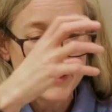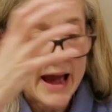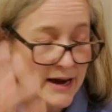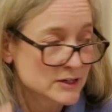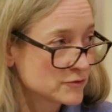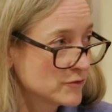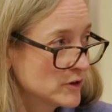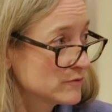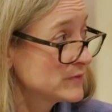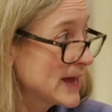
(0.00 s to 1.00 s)
packed
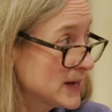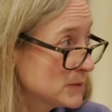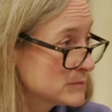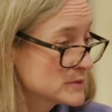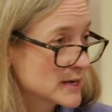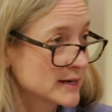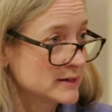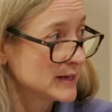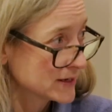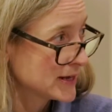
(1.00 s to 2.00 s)
full of names
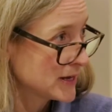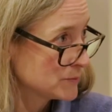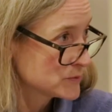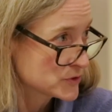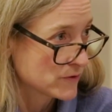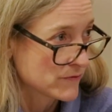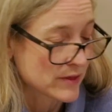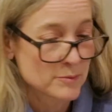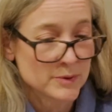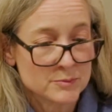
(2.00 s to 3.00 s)
and nicknames of
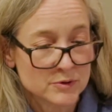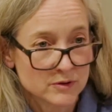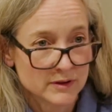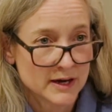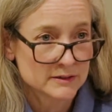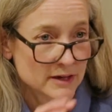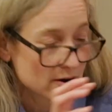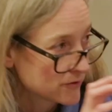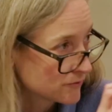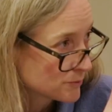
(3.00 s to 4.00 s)
other people and
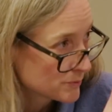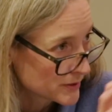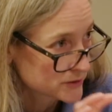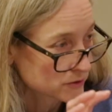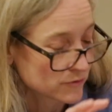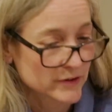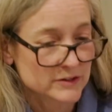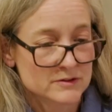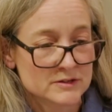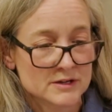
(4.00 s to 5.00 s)
current political
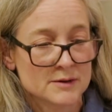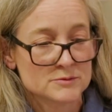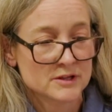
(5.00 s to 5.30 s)
figures of the time,